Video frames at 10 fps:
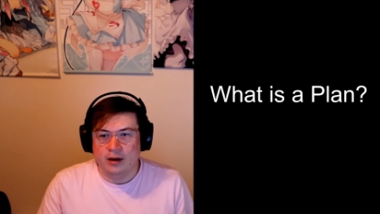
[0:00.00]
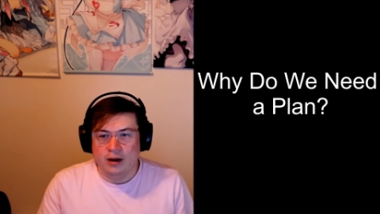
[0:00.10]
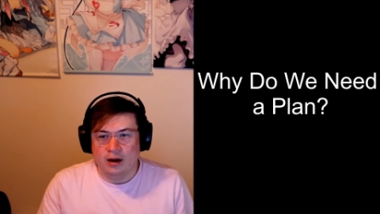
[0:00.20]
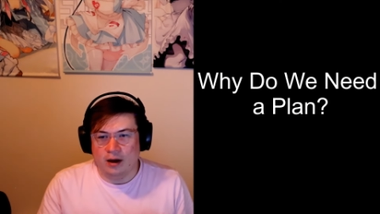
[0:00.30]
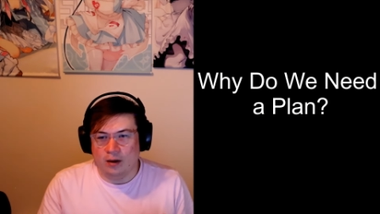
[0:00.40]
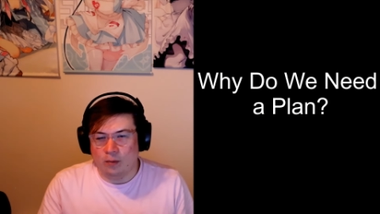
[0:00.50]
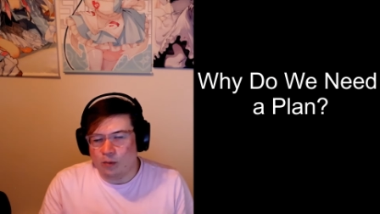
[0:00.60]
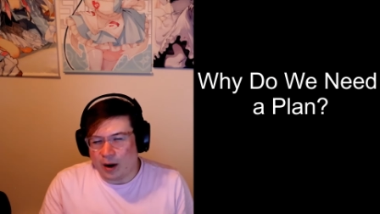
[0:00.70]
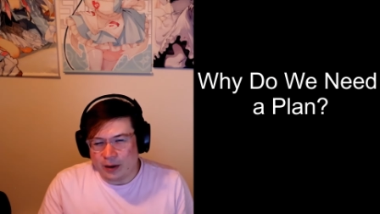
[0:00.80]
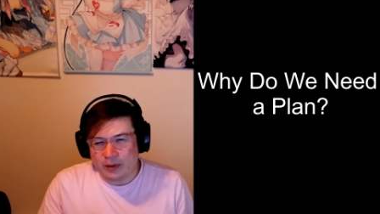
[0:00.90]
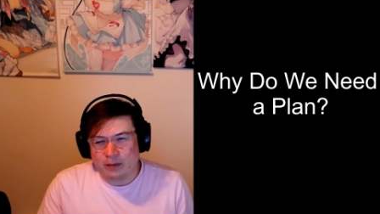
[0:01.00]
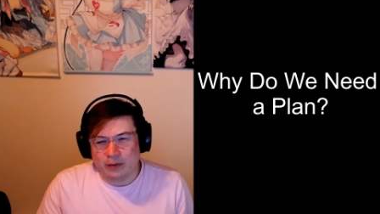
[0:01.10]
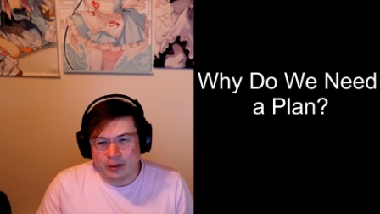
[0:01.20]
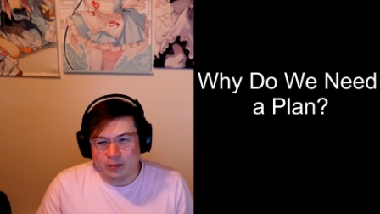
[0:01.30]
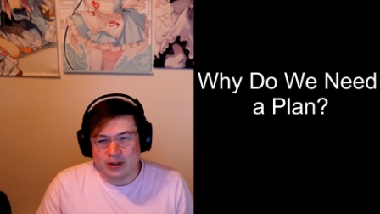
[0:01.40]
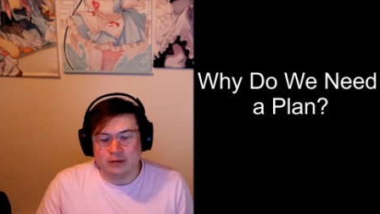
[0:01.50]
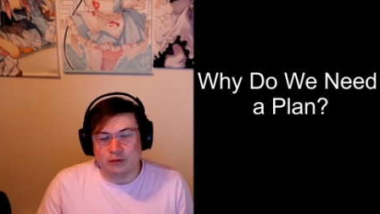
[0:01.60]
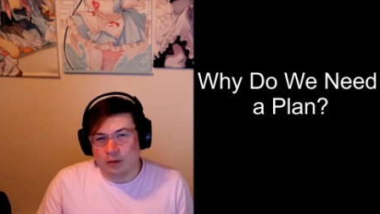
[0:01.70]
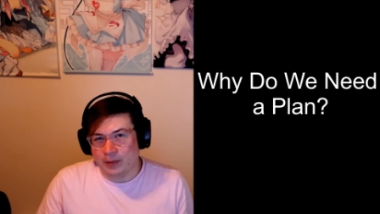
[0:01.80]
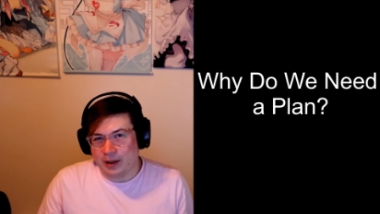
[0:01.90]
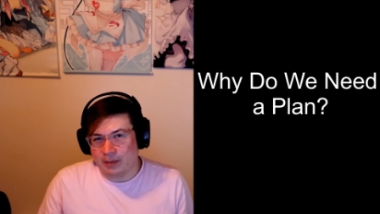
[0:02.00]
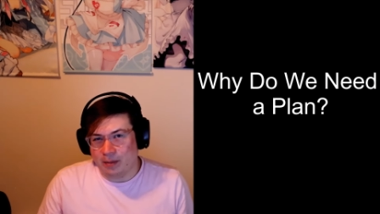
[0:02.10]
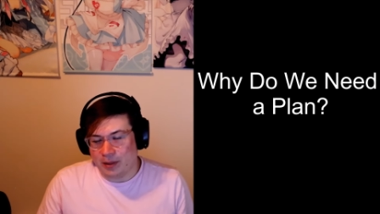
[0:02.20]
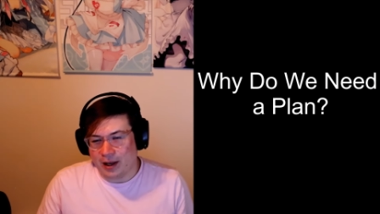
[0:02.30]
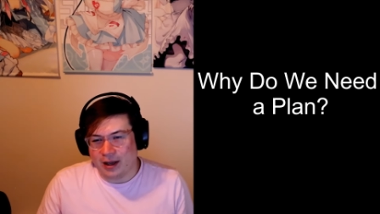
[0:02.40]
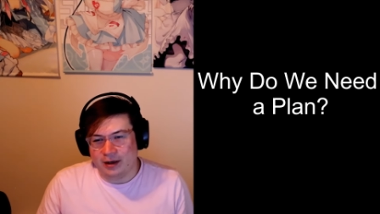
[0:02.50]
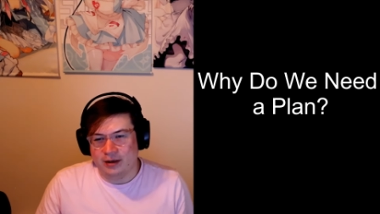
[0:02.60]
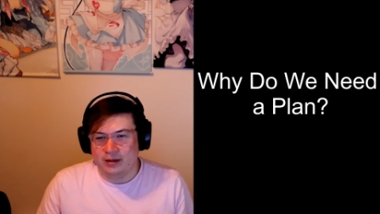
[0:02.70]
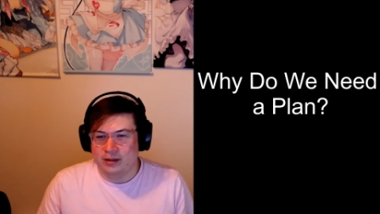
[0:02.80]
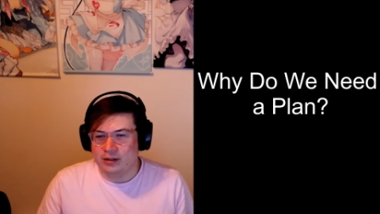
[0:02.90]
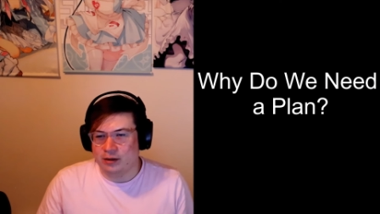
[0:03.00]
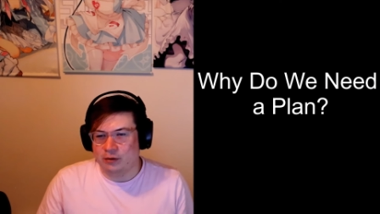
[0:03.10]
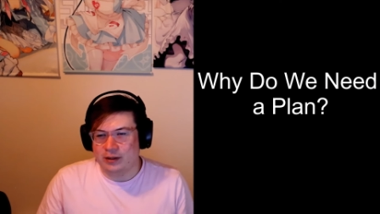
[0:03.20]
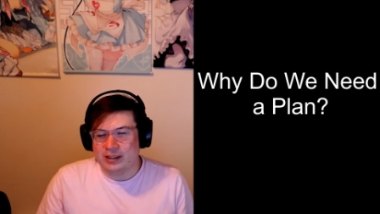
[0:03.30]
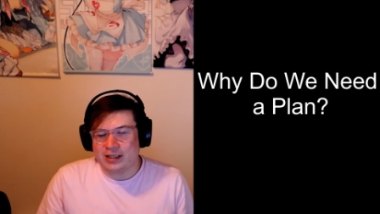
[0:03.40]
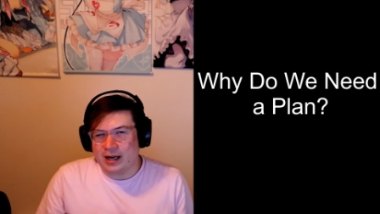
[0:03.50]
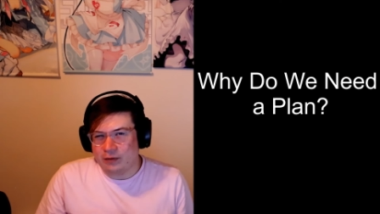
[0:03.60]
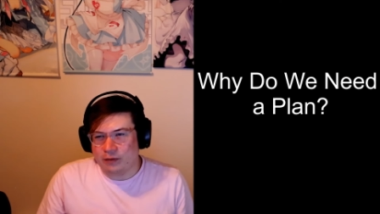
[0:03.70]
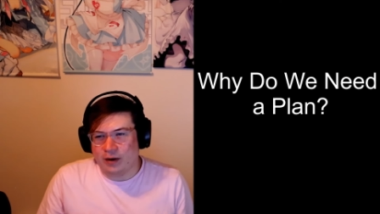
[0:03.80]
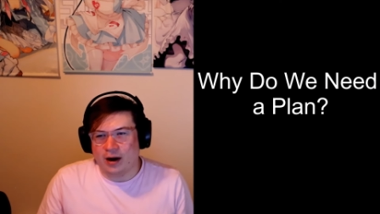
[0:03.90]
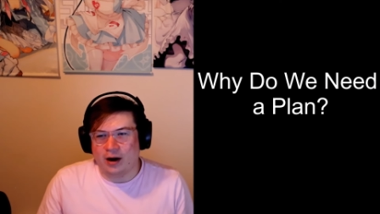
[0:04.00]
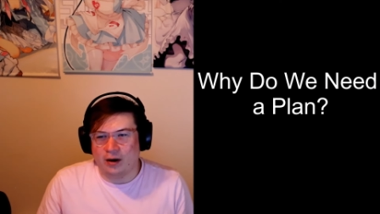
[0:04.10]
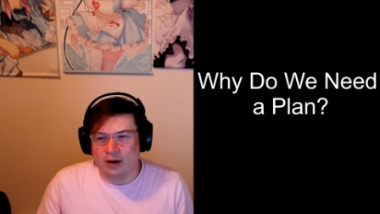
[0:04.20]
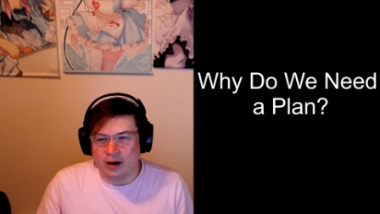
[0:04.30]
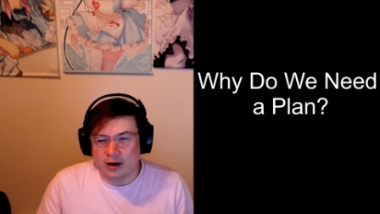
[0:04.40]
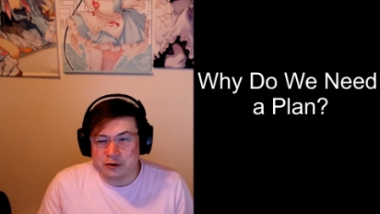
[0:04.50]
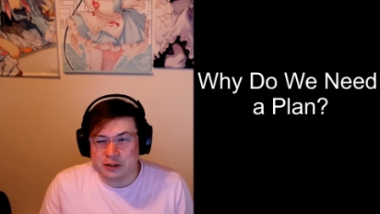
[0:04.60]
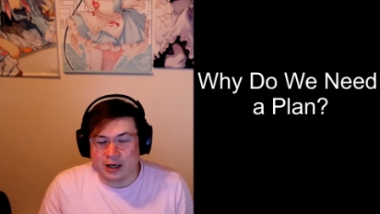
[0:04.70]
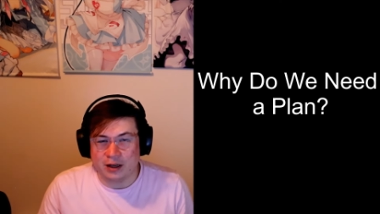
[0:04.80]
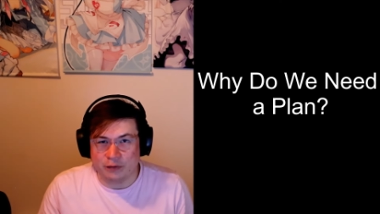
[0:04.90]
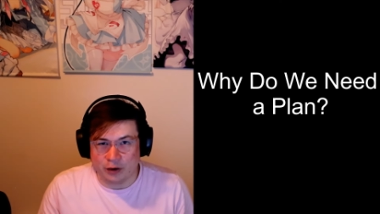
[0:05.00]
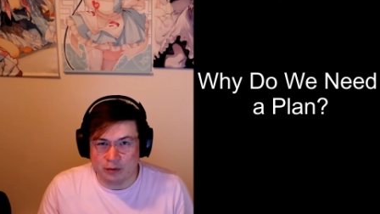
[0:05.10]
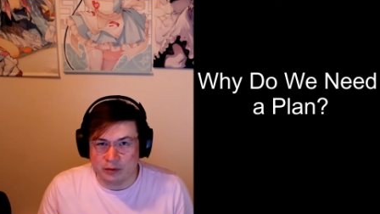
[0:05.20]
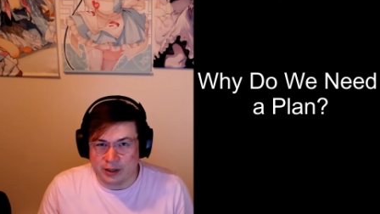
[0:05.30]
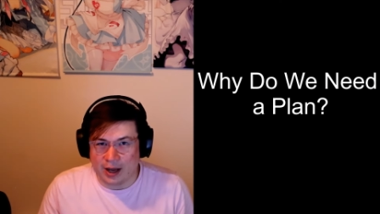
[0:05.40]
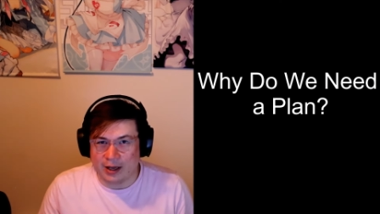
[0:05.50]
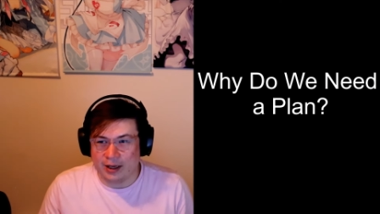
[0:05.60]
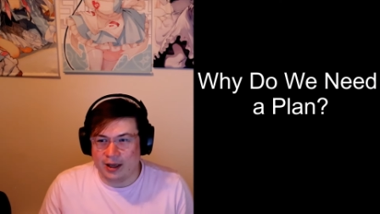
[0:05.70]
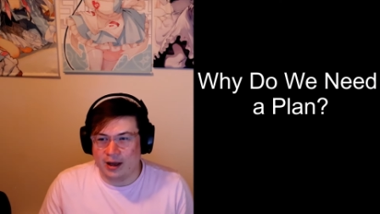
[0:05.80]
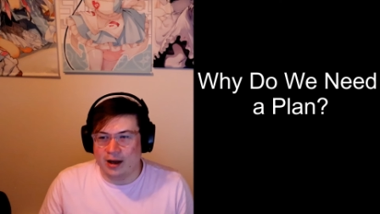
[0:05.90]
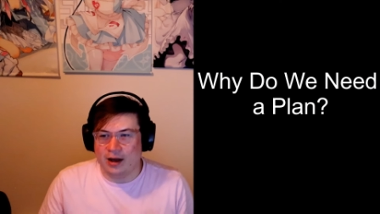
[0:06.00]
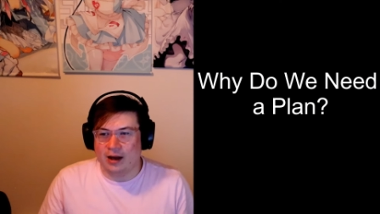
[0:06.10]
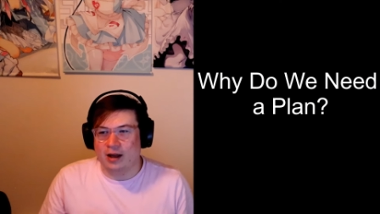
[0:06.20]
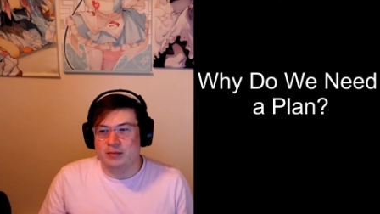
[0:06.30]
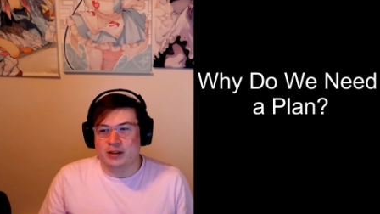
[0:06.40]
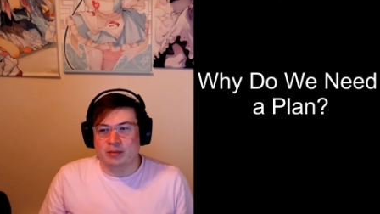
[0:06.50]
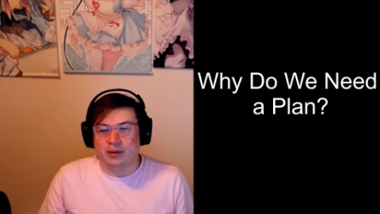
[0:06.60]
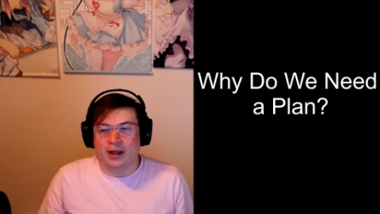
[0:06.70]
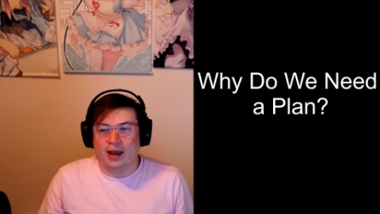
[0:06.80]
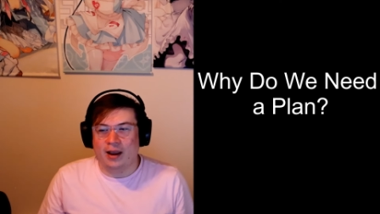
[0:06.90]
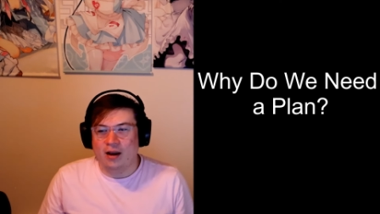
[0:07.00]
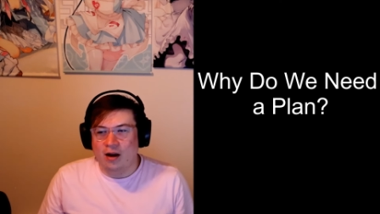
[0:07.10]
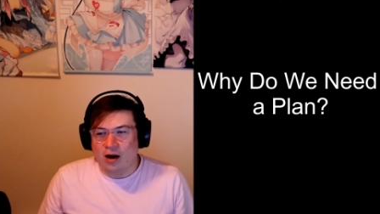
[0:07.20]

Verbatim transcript: Uh, why do we really want to form a, a, plan? So, this is kind of where an understanding of your own deck uh, comes into play.